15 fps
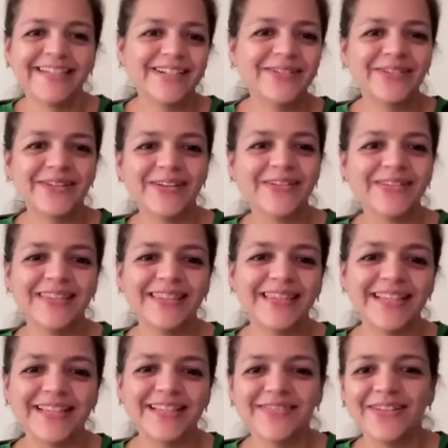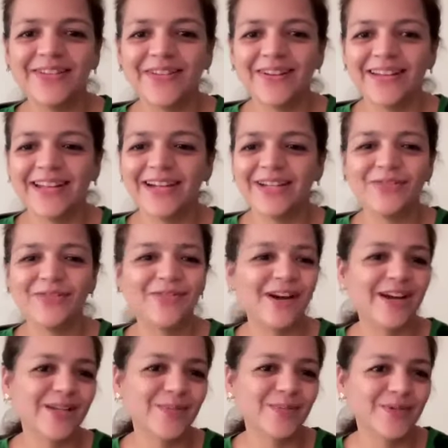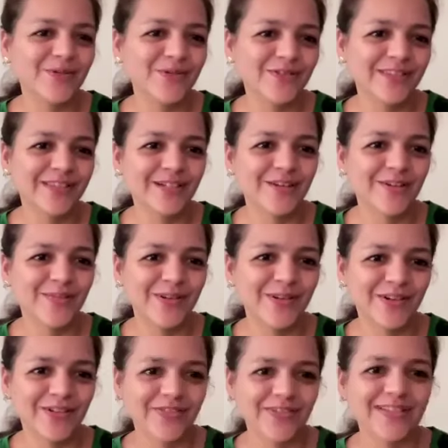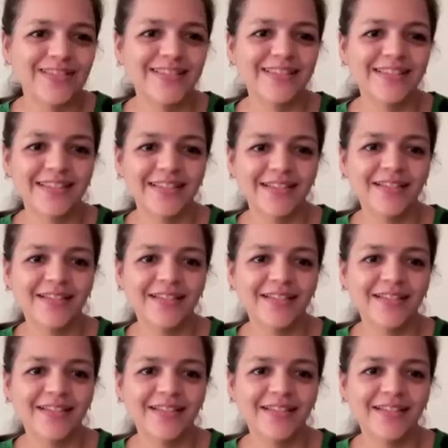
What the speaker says: doing good things will not get your file approved in the government office.